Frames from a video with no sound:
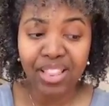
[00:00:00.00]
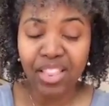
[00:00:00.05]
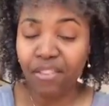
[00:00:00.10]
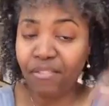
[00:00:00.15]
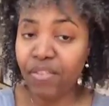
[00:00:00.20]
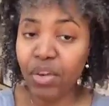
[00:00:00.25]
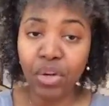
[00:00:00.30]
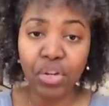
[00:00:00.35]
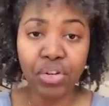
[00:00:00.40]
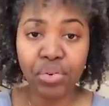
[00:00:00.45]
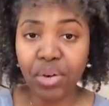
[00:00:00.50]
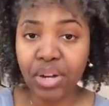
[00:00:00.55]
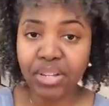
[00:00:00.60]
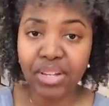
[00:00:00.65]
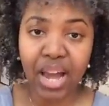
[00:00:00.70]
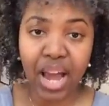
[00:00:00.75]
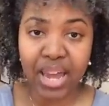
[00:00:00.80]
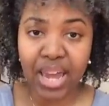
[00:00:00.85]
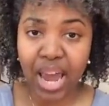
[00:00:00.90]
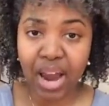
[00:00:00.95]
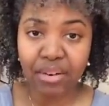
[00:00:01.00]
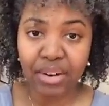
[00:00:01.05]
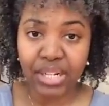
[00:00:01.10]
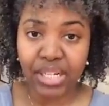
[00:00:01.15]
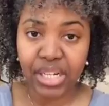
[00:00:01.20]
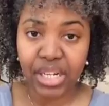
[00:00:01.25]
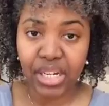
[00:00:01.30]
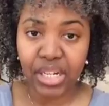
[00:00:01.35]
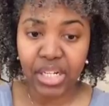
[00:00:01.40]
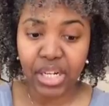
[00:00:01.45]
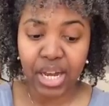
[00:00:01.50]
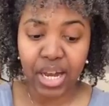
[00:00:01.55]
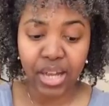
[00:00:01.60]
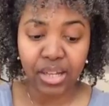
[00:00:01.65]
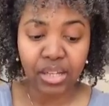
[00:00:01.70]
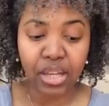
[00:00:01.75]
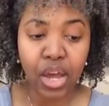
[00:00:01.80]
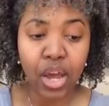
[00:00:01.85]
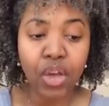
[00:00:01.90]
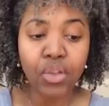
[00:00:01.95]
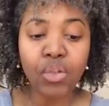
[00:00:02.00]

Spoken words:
The future is not guaranteed to us.